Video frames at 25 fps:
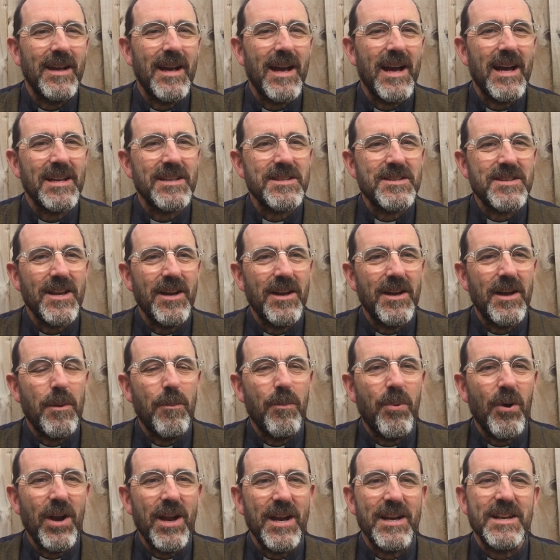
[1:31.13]
And
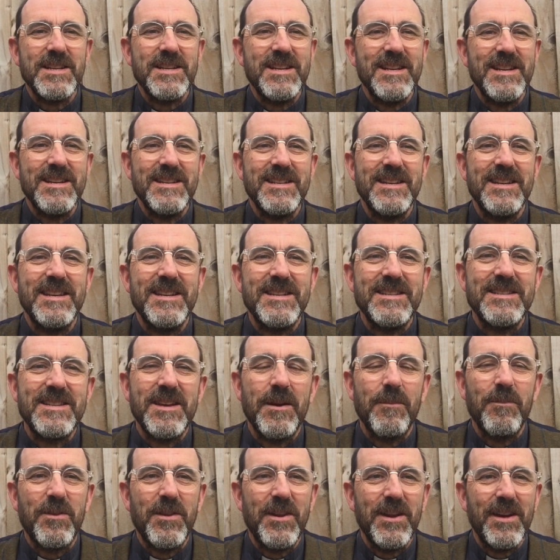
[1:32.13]
bread is
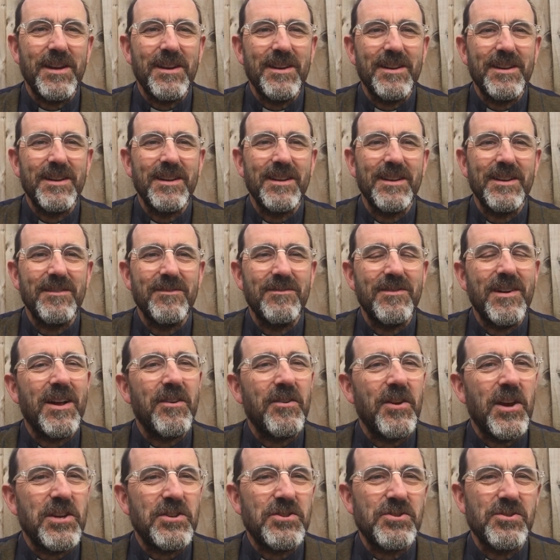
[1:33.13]
something
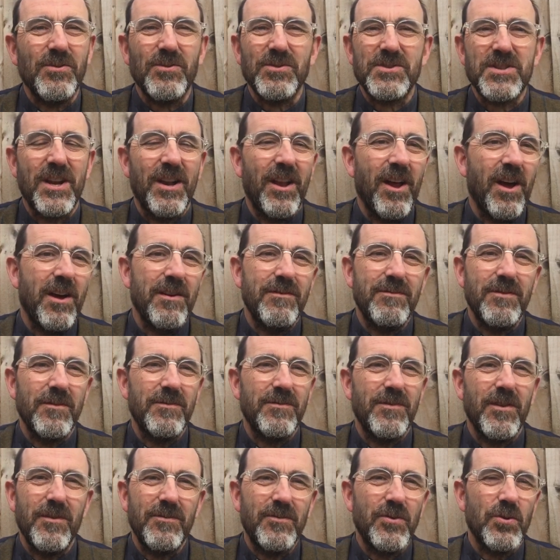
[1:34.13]
foundational to life.
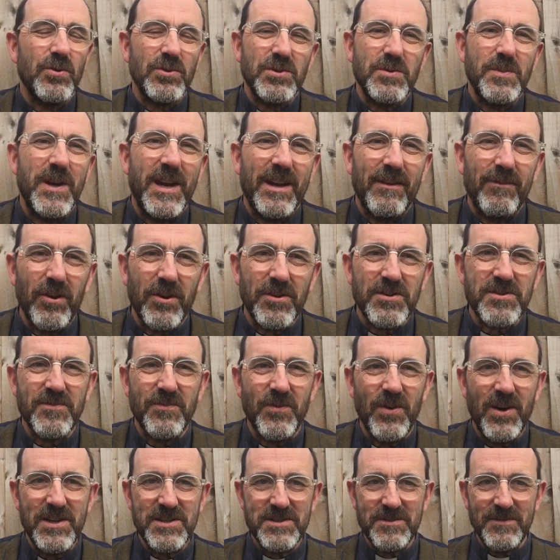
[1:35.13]
Of course, we have lots
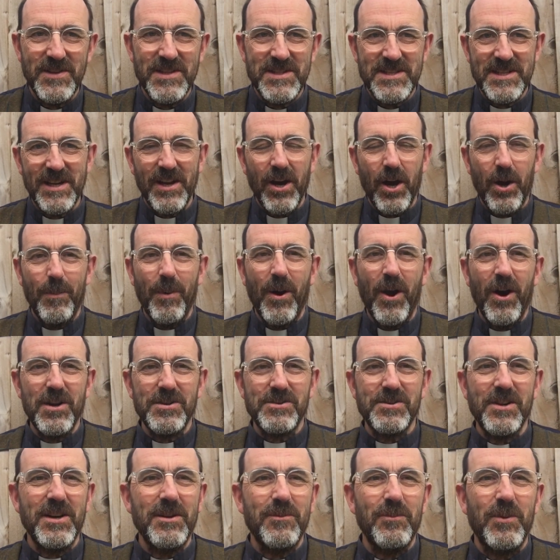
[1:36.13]
of ways of eating
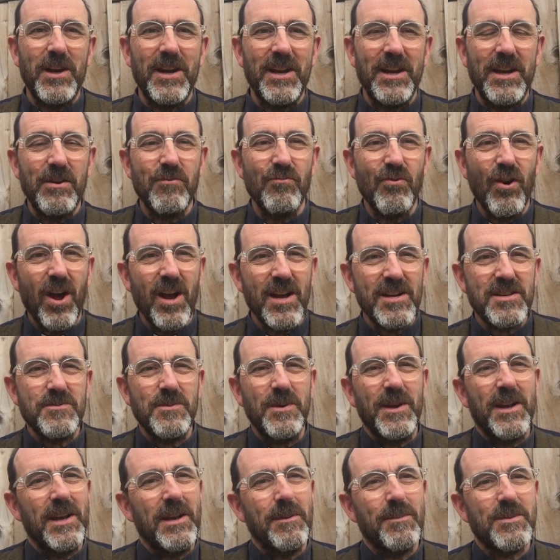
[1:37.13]
carbohydrate. We can eat rice,
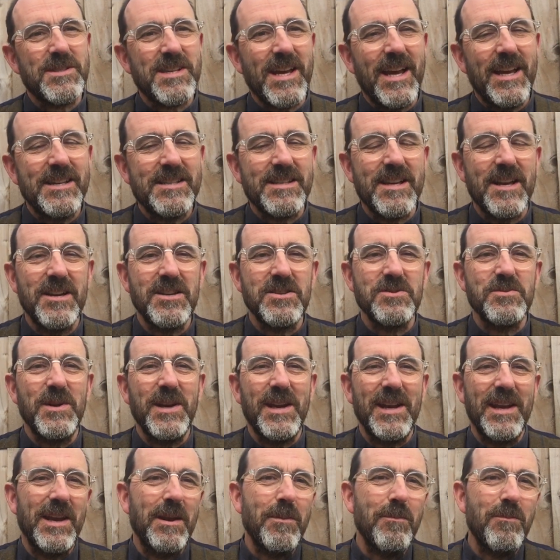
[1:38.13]
we can eat potatoes, we
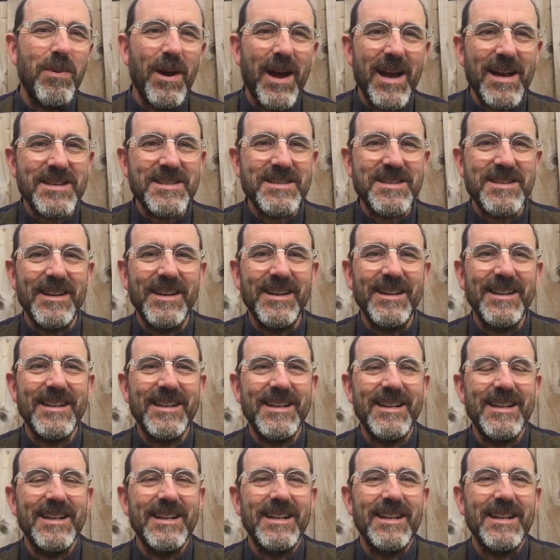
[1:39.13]
can eat pasta.
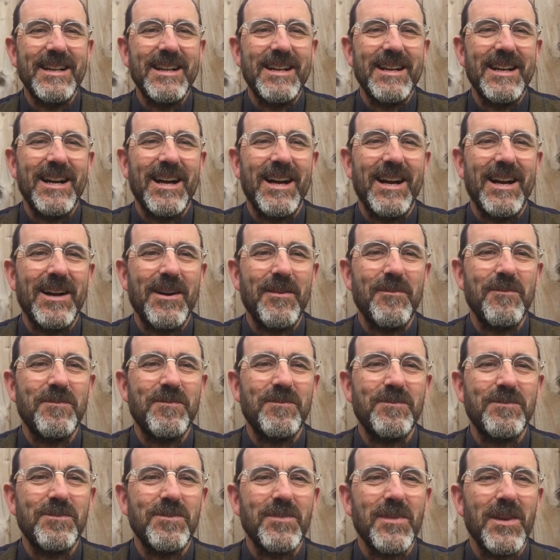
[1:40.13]

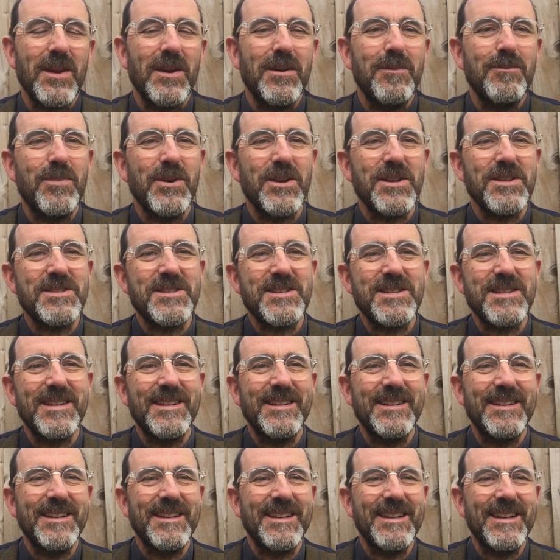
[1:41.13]
But
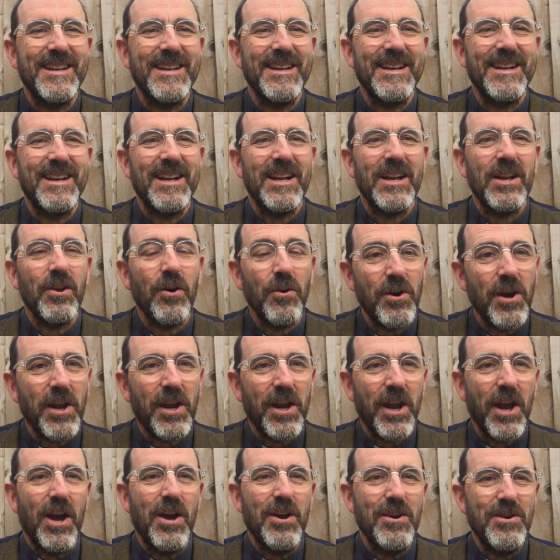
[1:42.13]
long
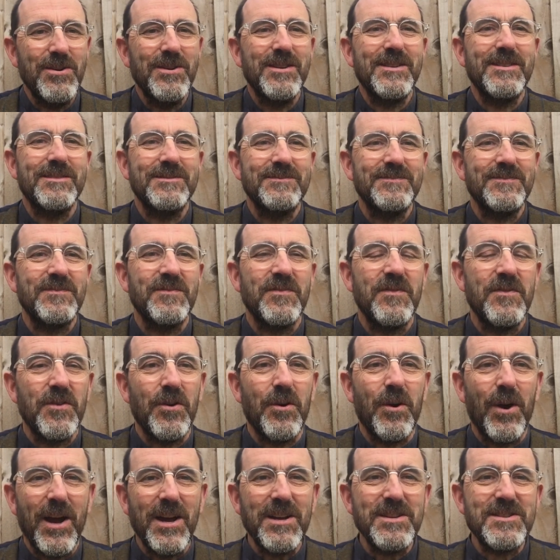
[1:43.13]
ago,
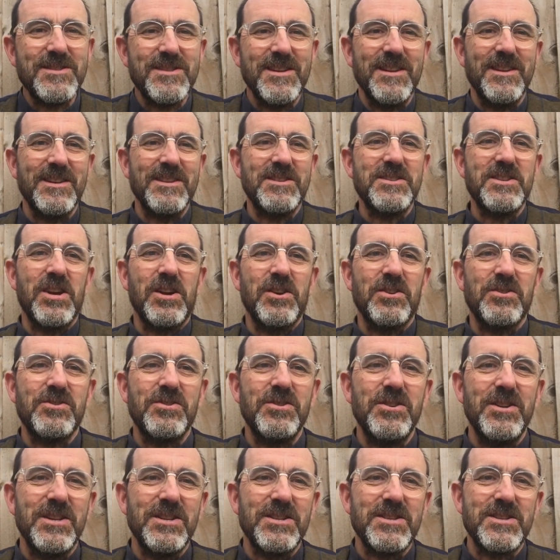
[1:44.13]
for us in this
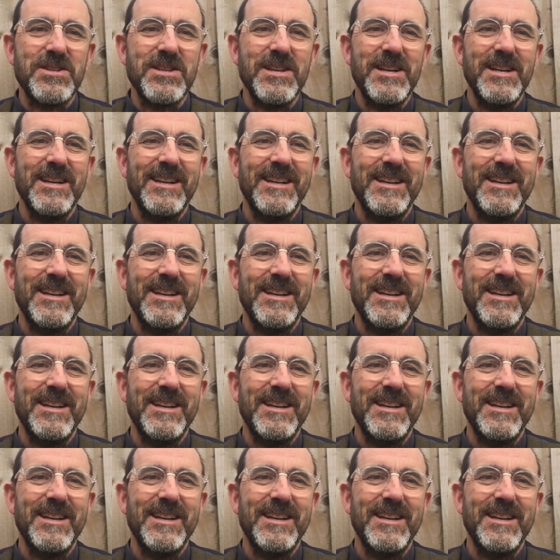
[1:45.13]
country, as